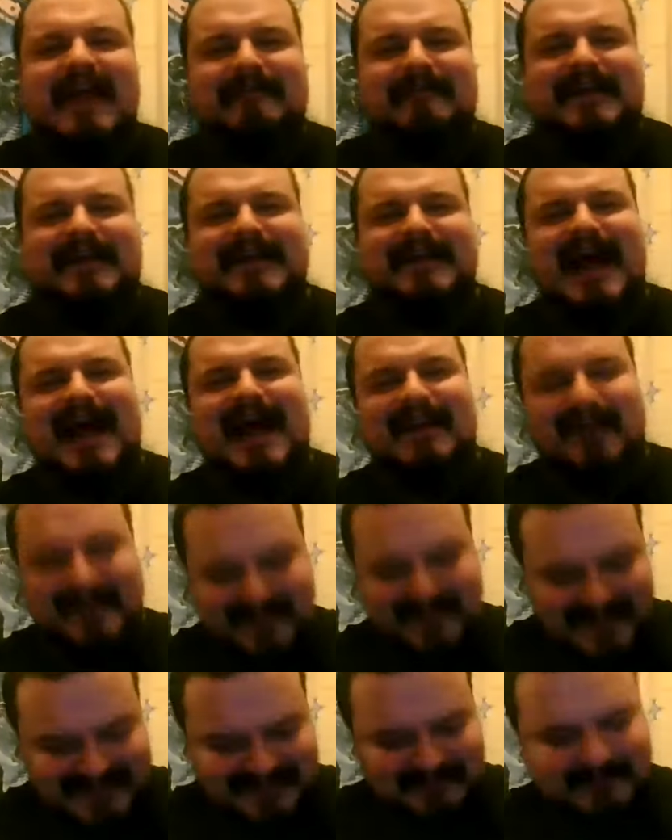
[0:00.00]
definitely that.
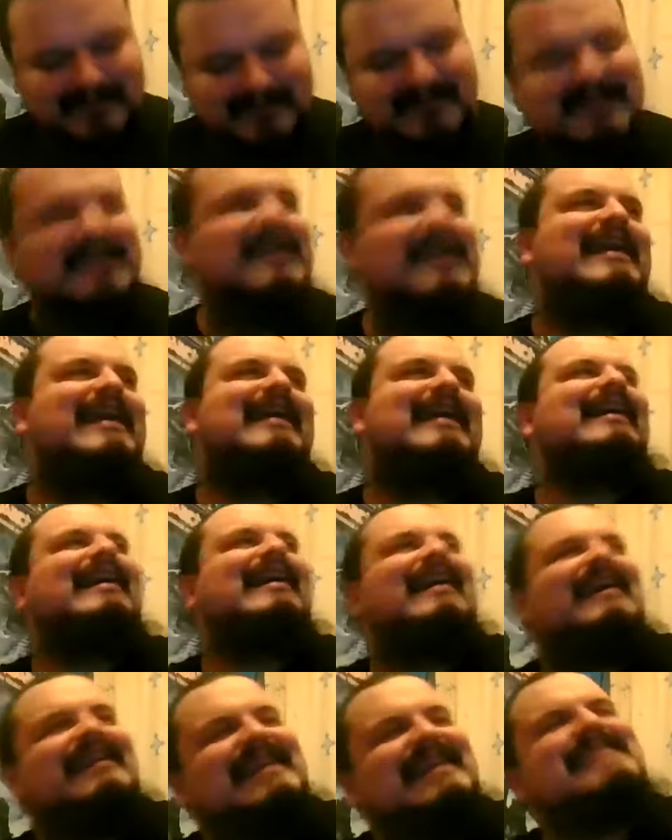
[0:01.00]
Like that's some.
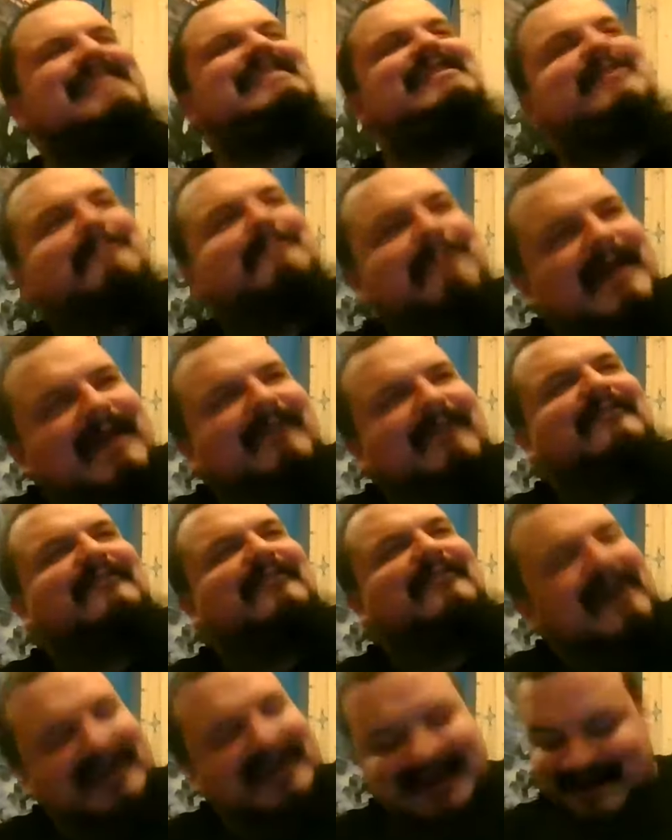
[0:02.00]
This is a bit of
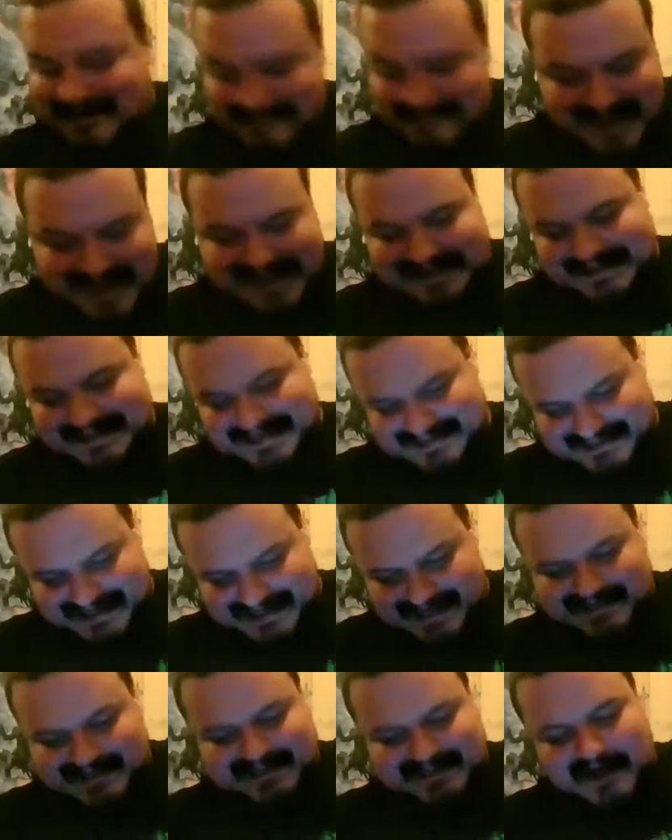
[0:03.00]
fucking me. This
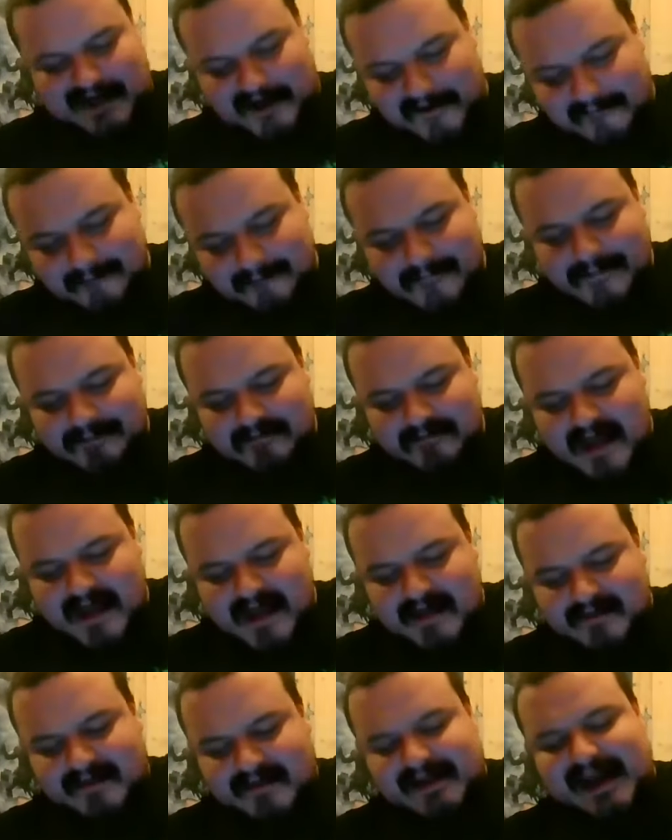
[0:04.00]
is so.
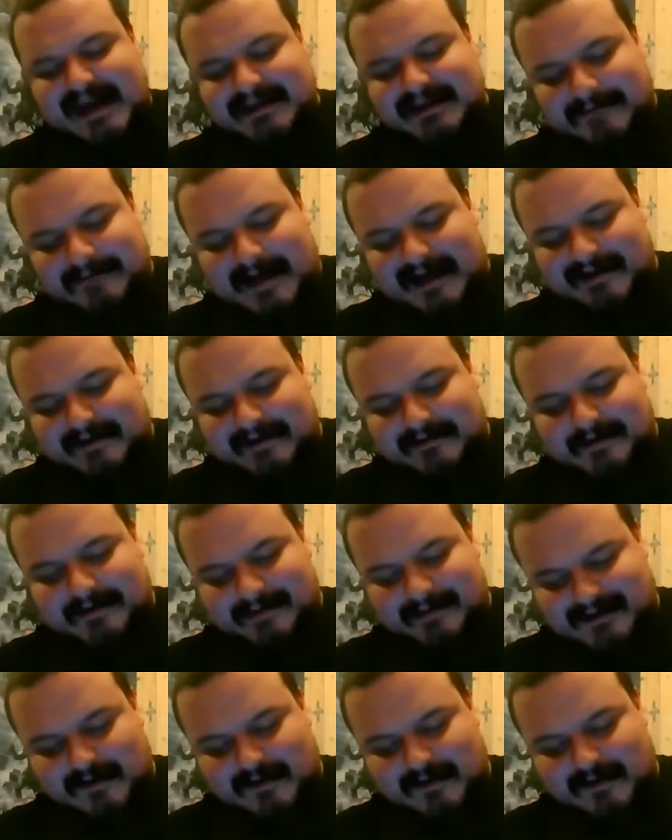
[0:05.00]
The next band I'm going to be